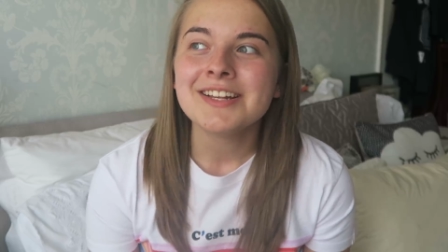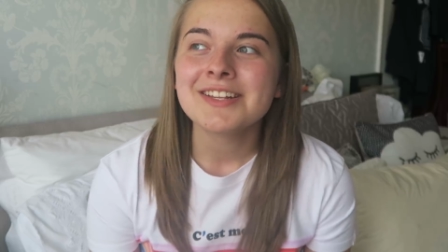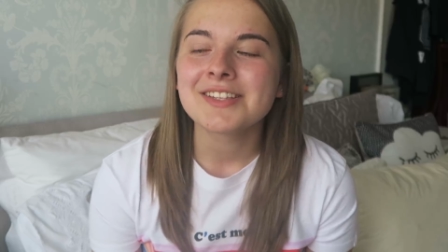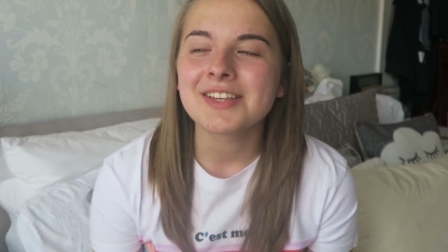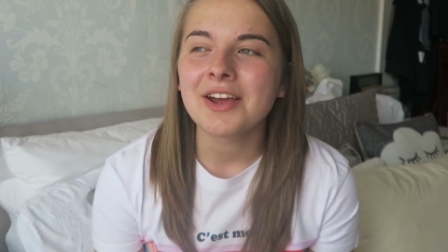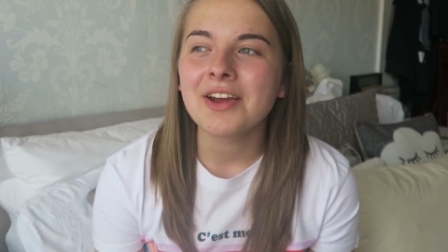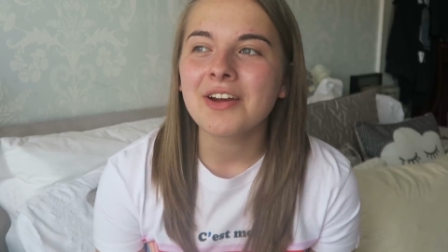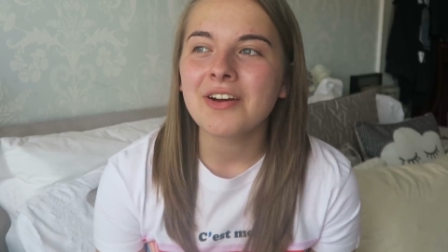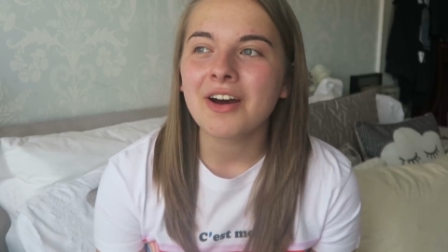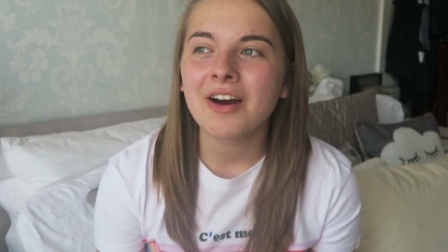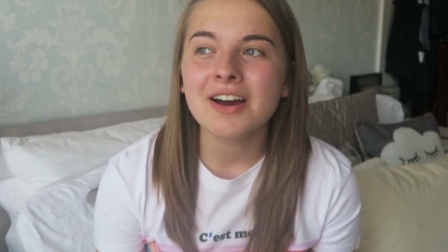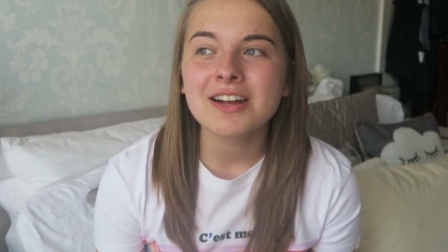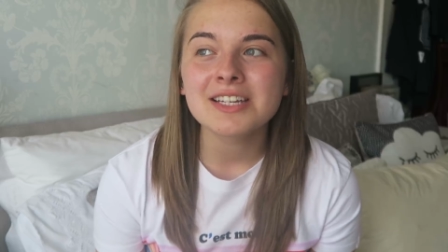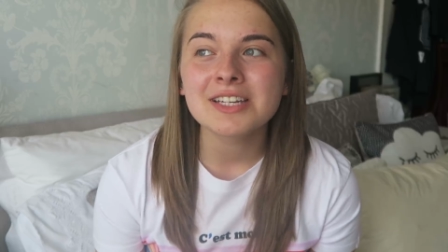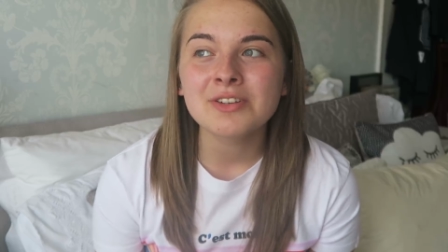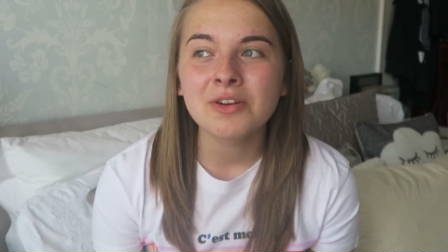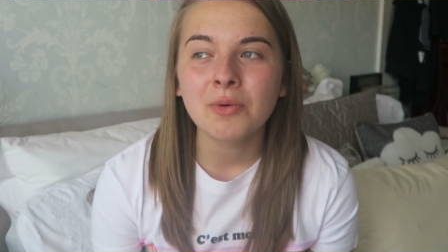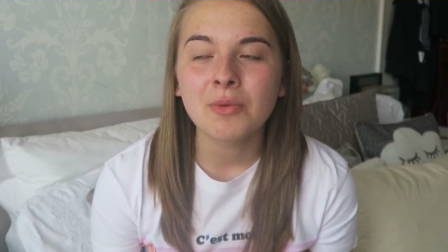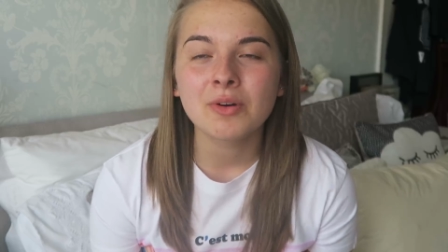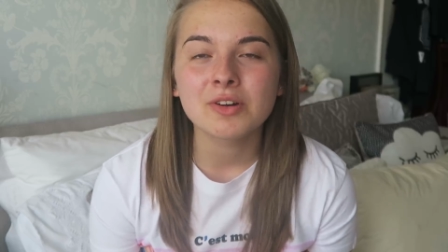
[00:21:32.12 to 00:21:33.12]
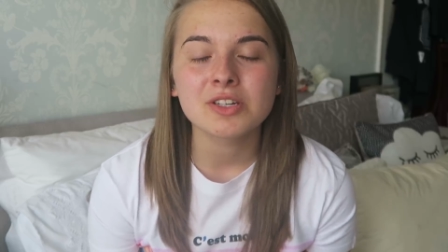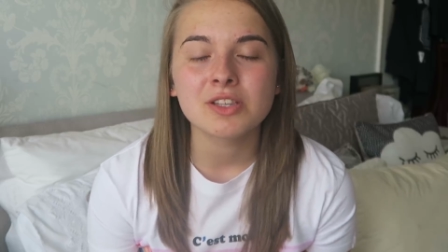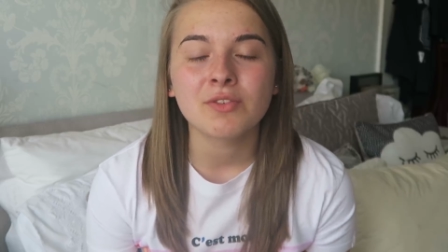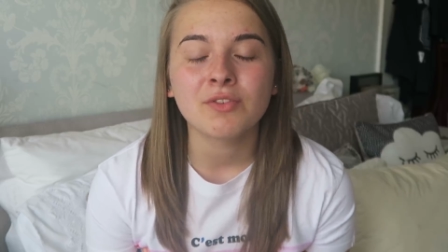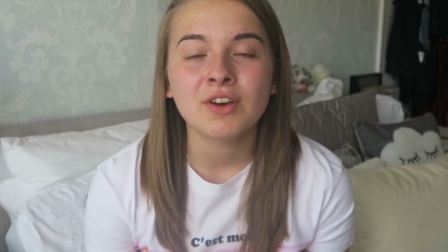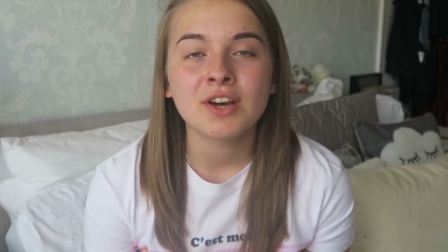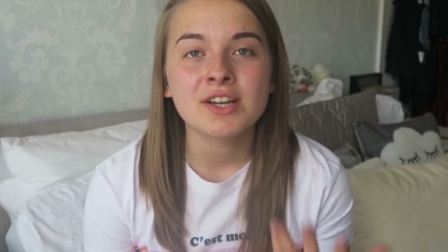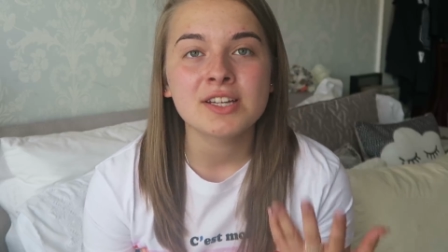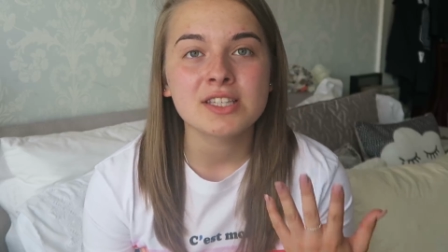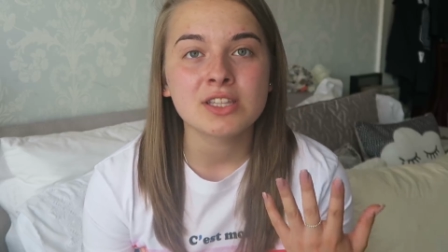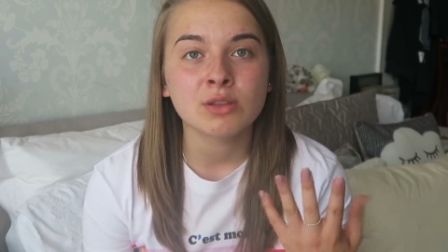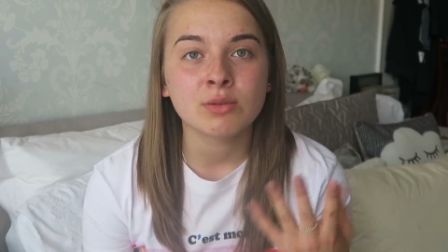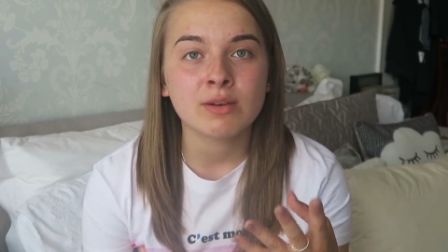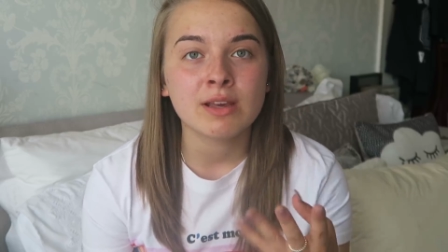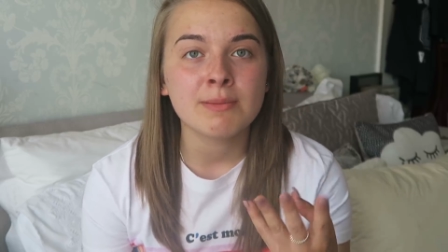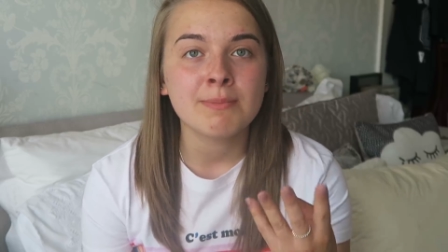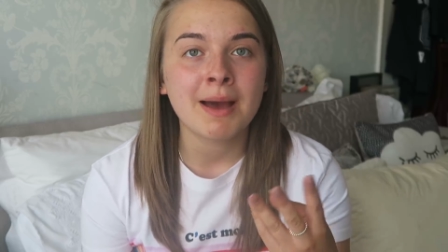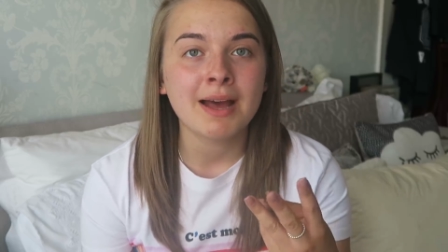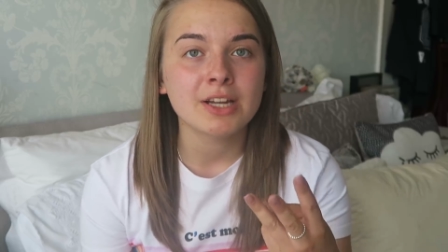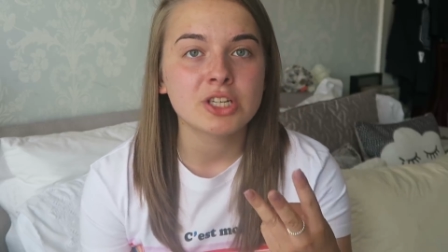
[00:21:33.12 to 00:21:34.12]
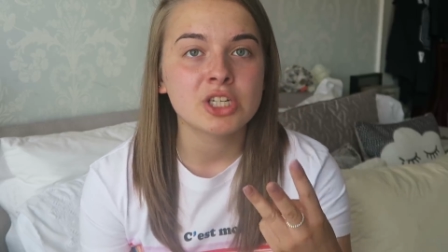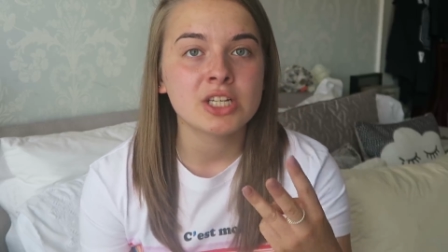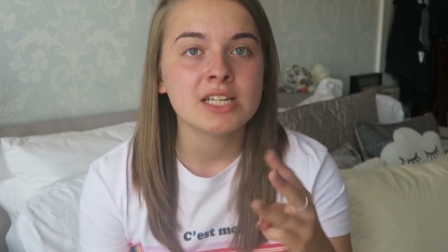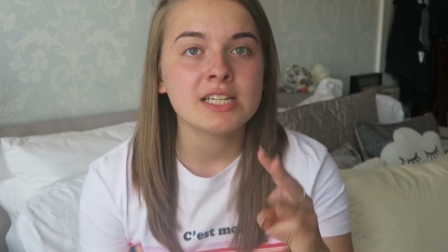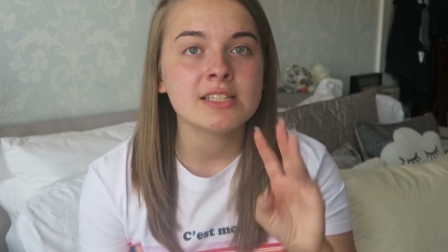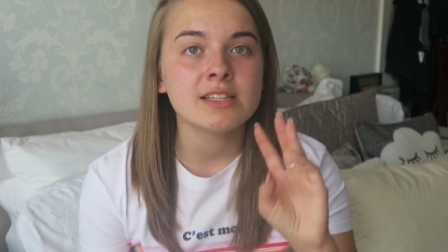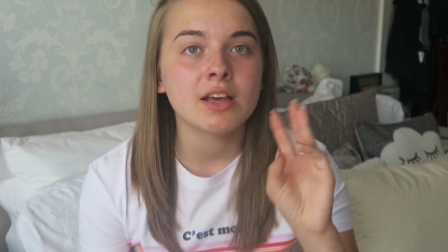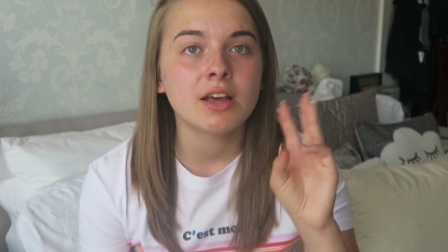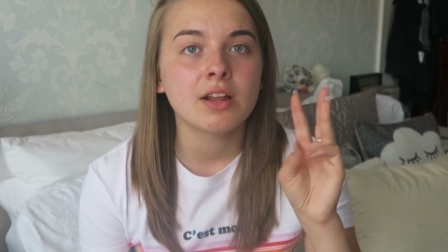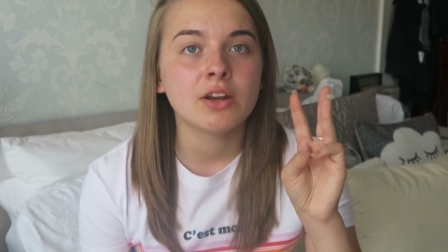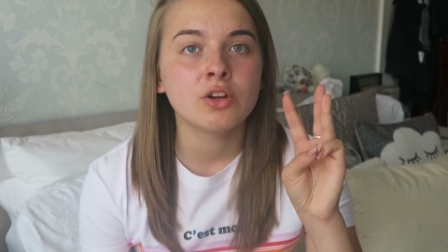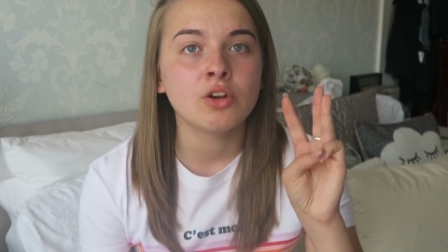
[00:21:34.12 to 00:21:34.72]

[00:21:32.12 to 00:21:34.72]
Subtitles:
So I did not watch the first three matches,